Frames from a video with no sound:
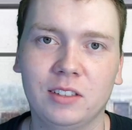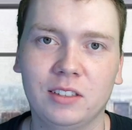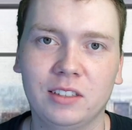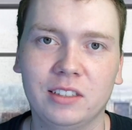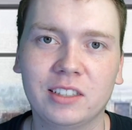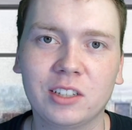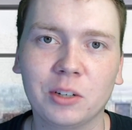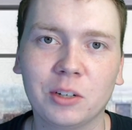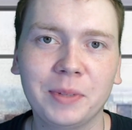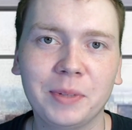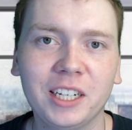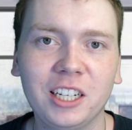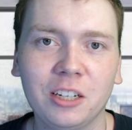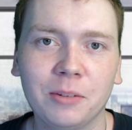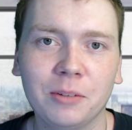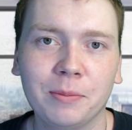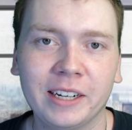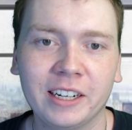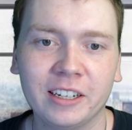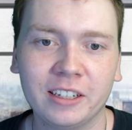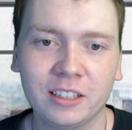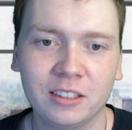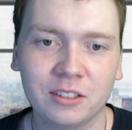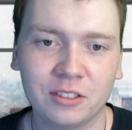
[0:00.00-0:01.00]
So many
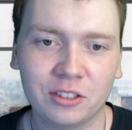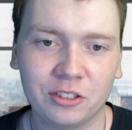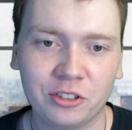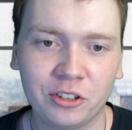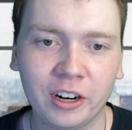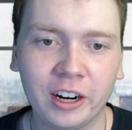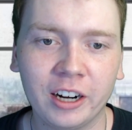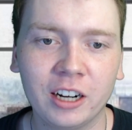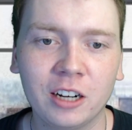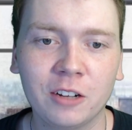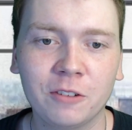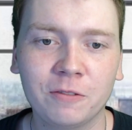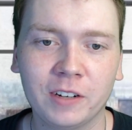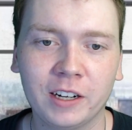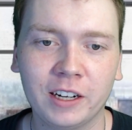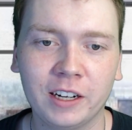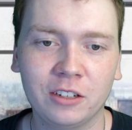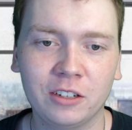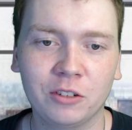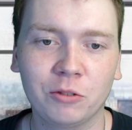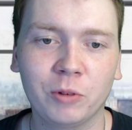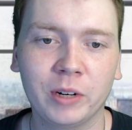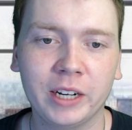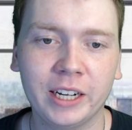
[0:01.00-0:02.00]
Americans are trying to find
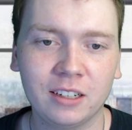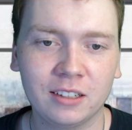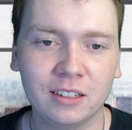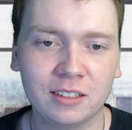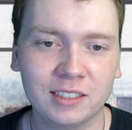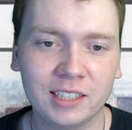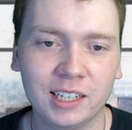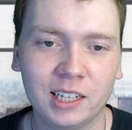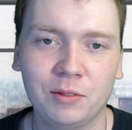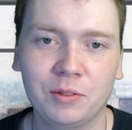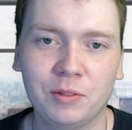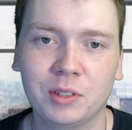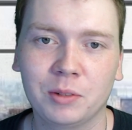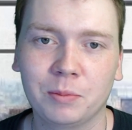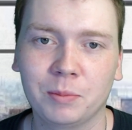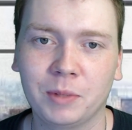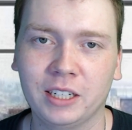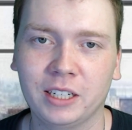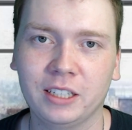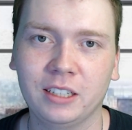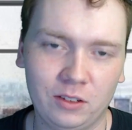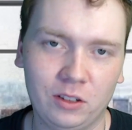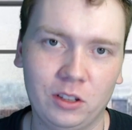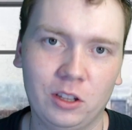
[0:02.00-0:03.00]
a way to save some
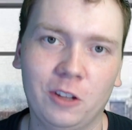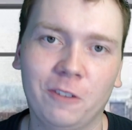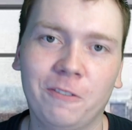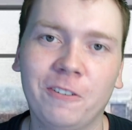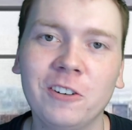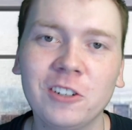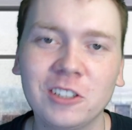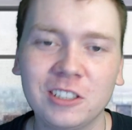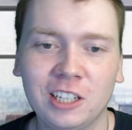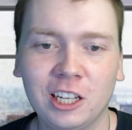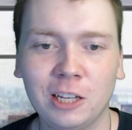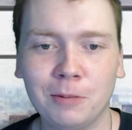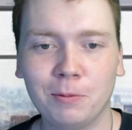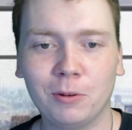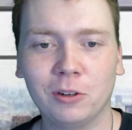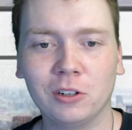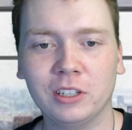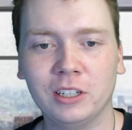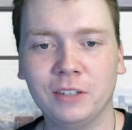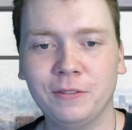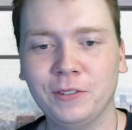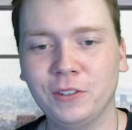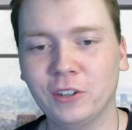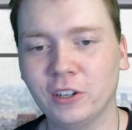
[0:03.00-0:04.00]
money. The first tip I'll
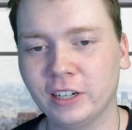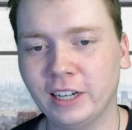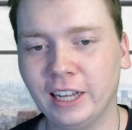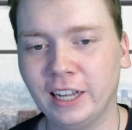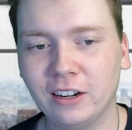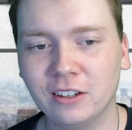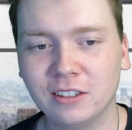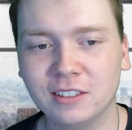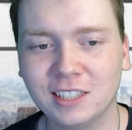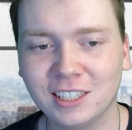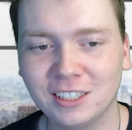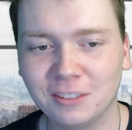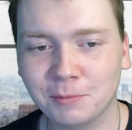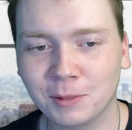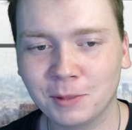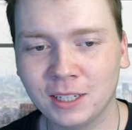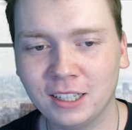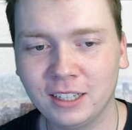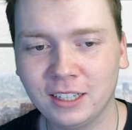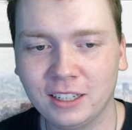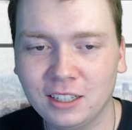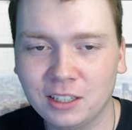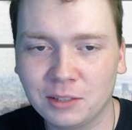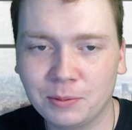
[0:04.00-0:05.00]
give you on how to save money
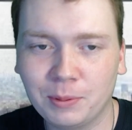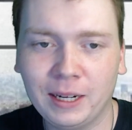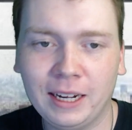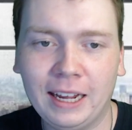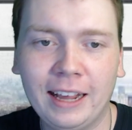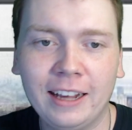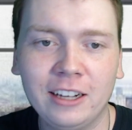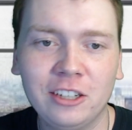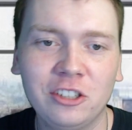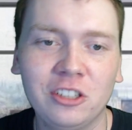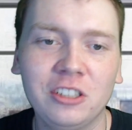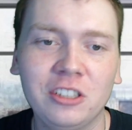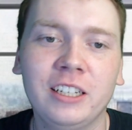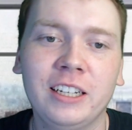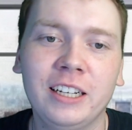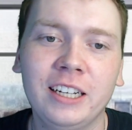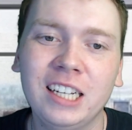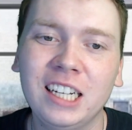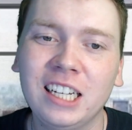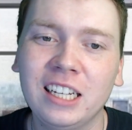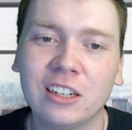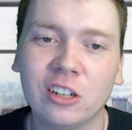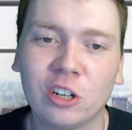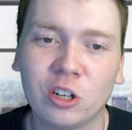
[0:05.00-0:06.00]
is by actually
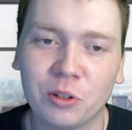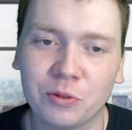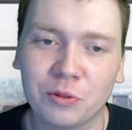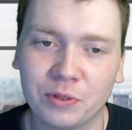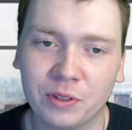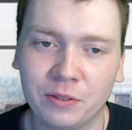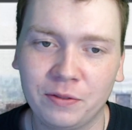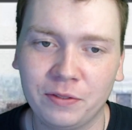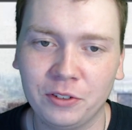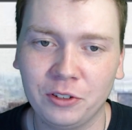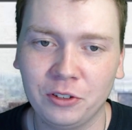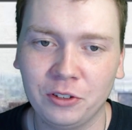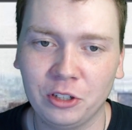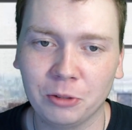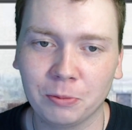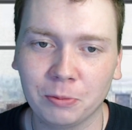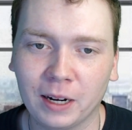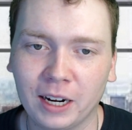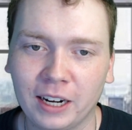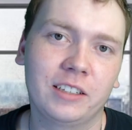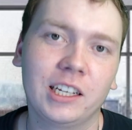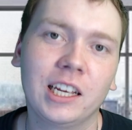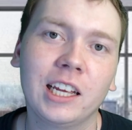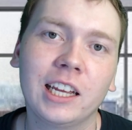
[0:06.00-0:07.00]
eating all of the food you
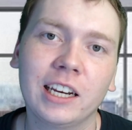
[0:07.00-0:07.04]
buy.